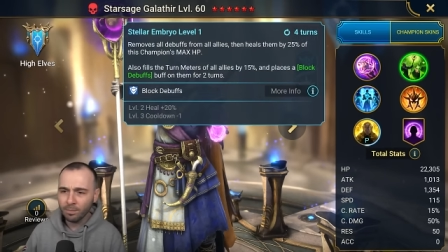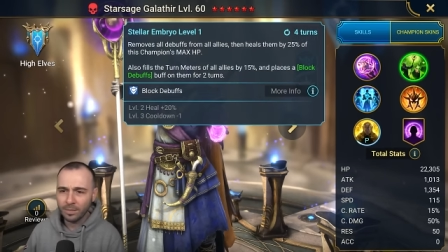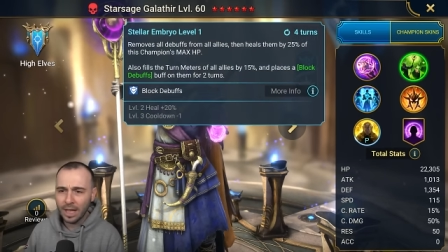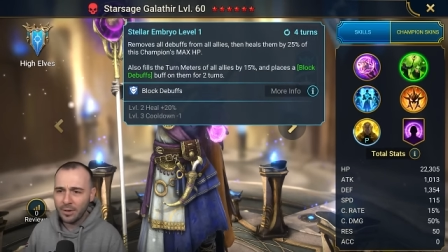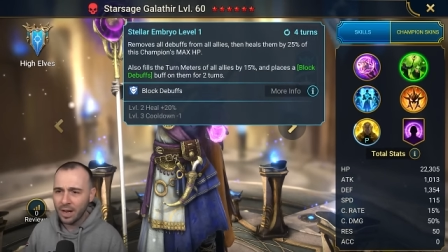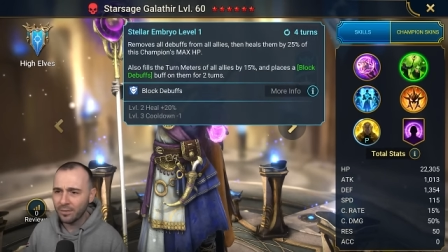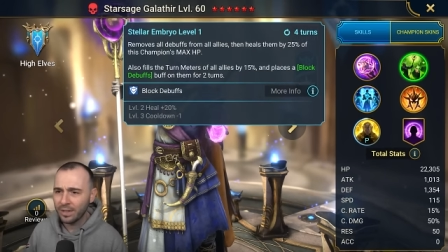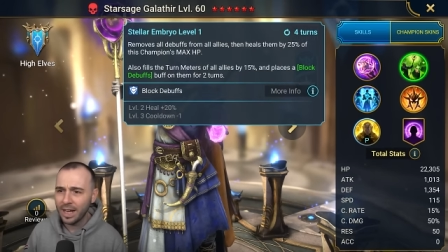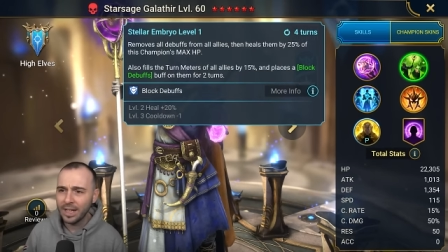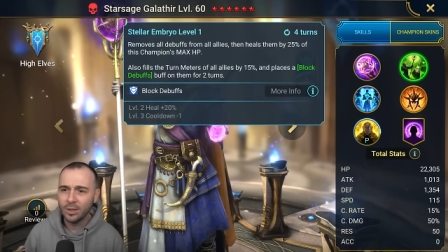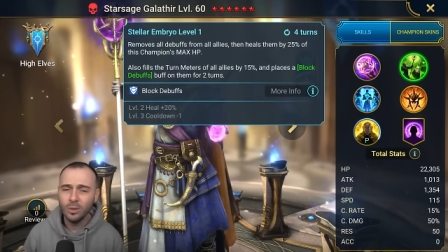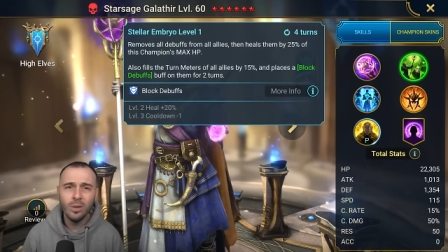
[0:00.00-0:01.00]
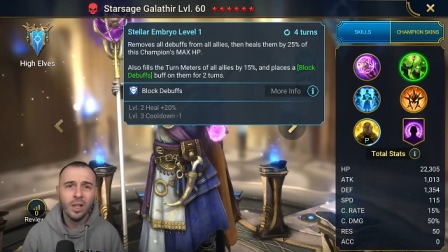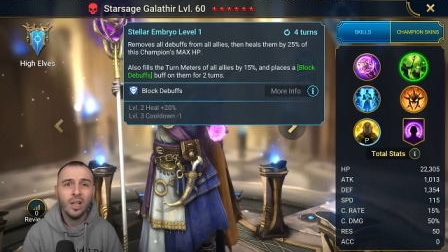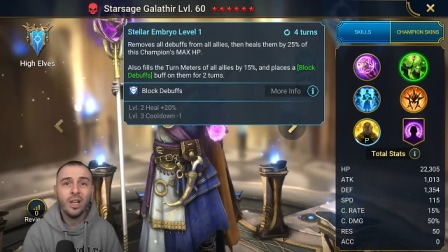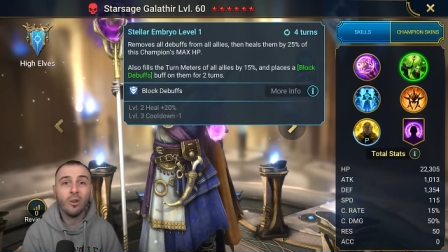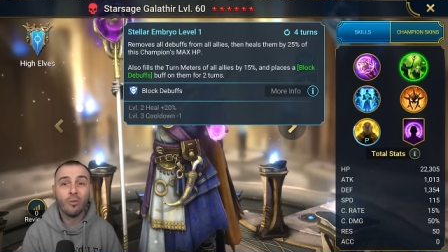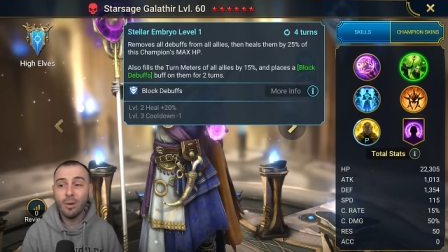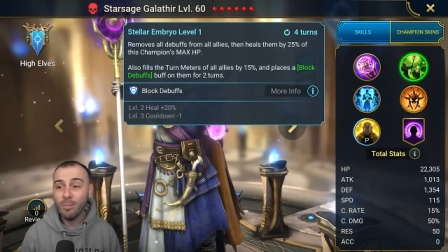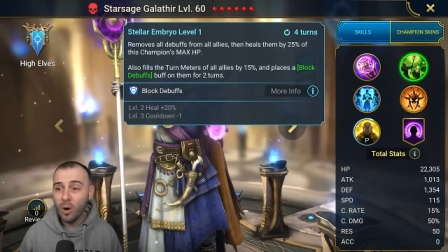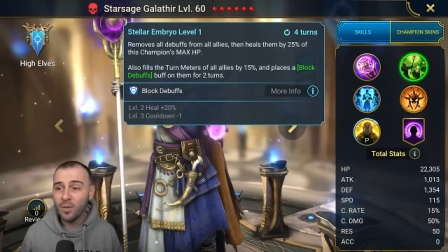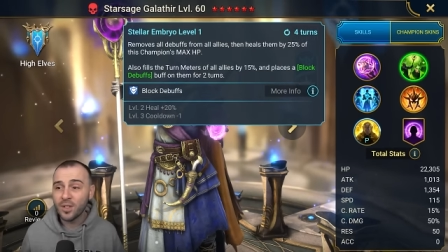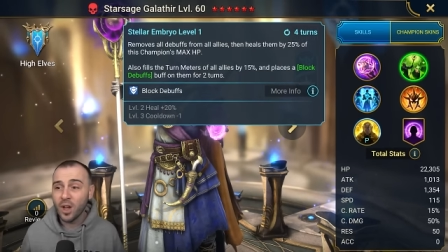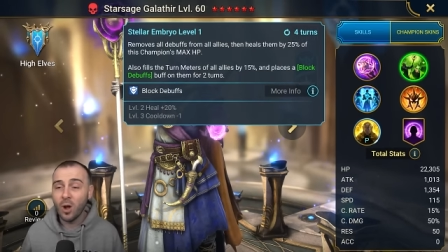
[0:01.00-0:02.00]
Then you have the A2,
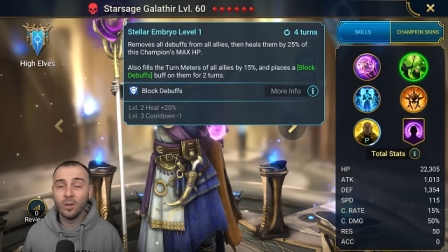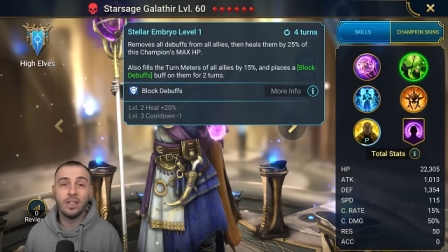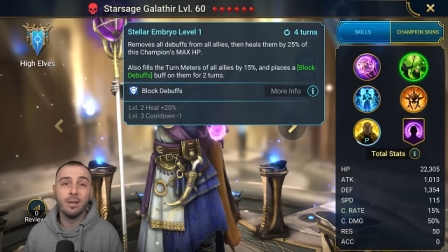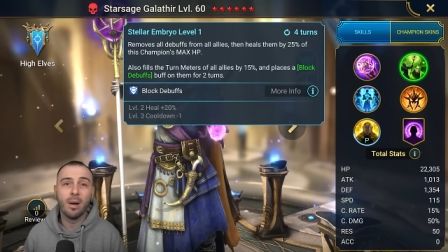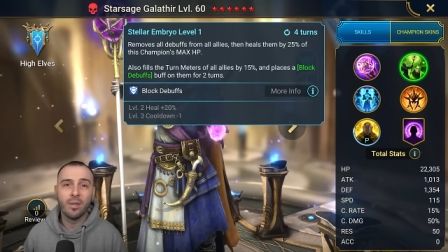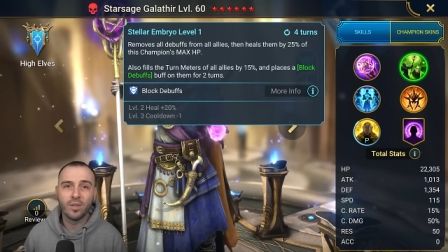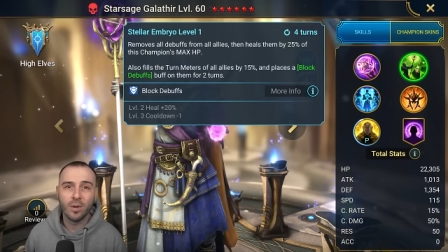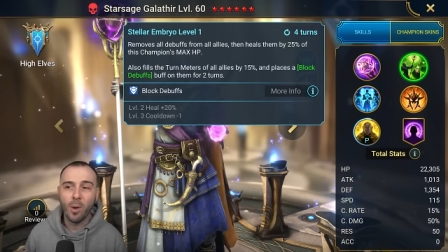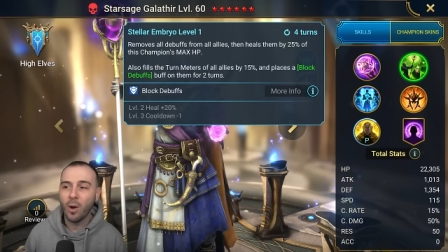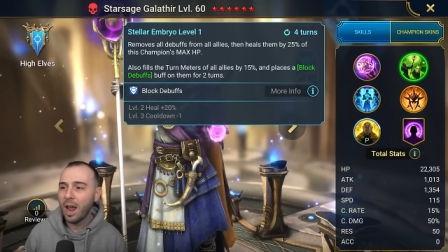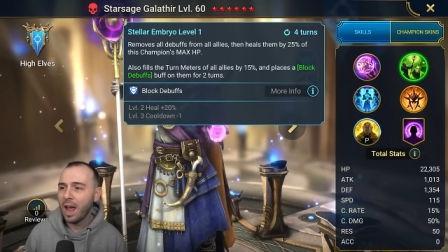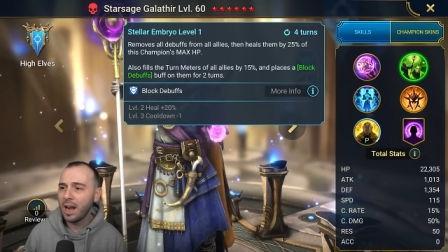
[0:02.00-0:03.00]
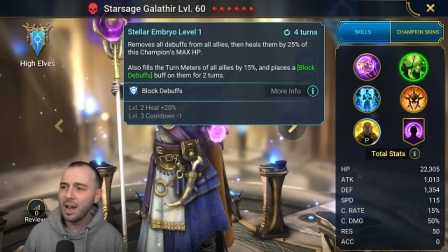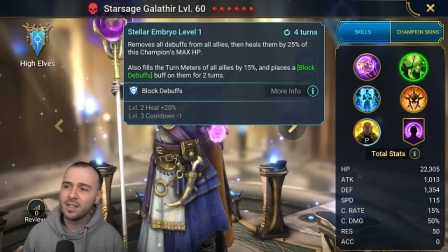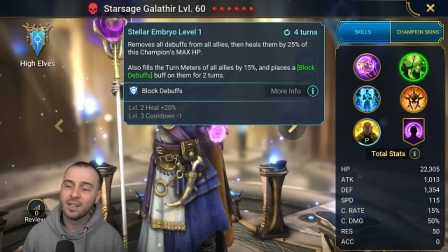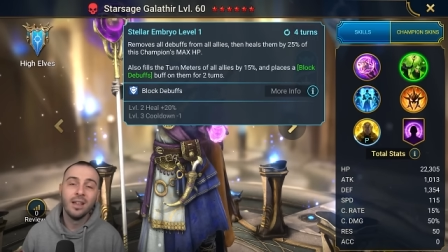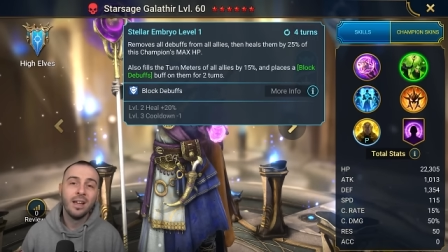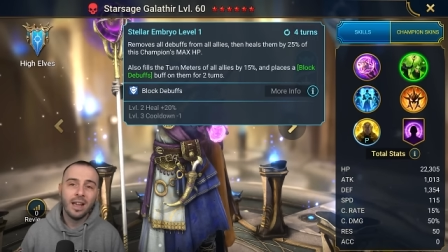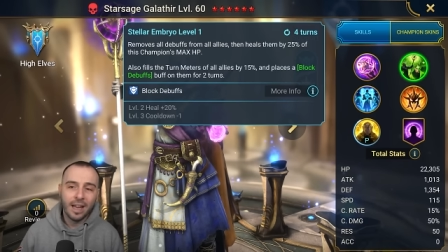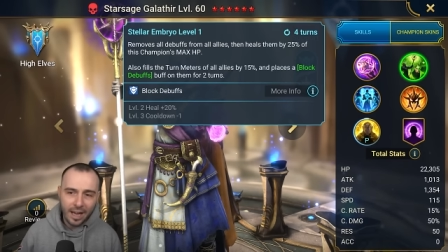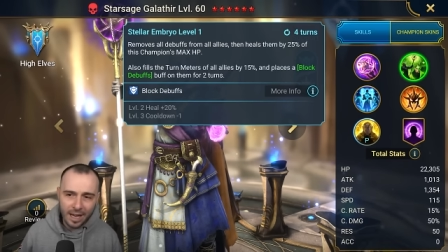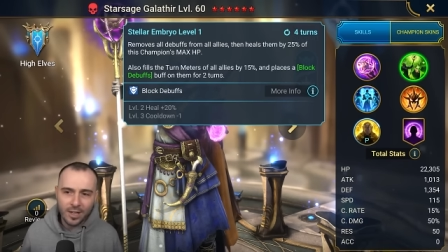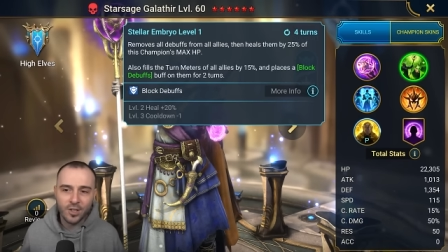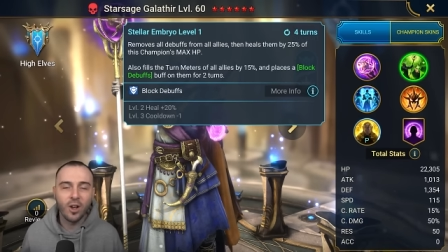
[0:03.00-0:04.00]
removes all debuffs from all allies,
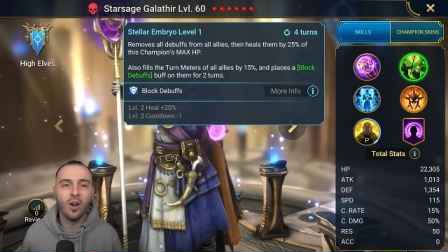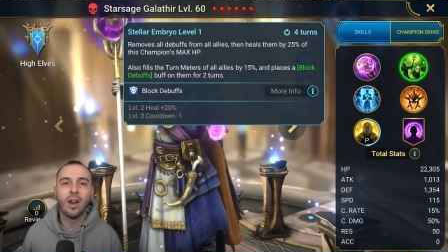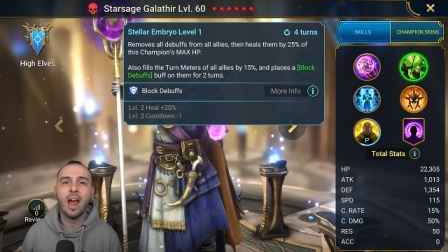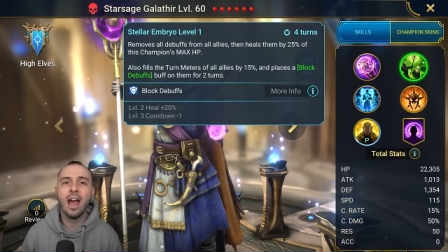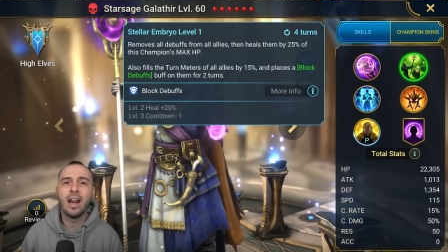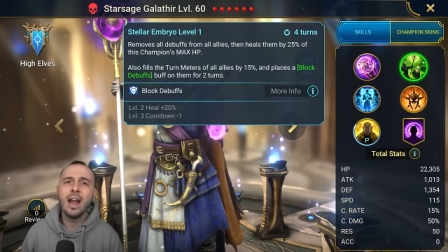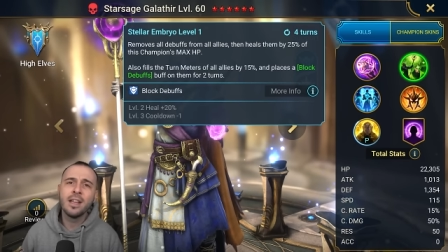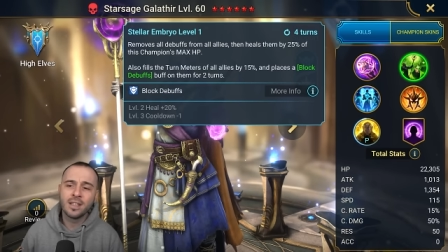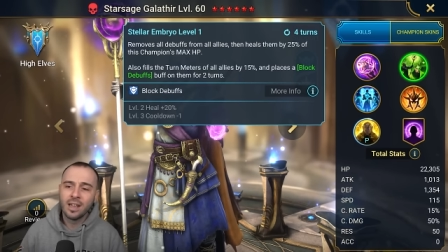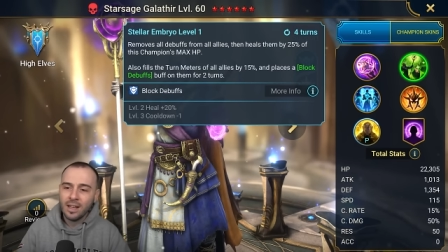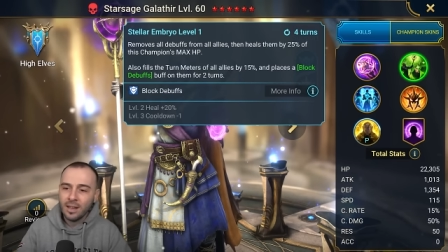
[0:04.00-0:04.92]
heals all allies,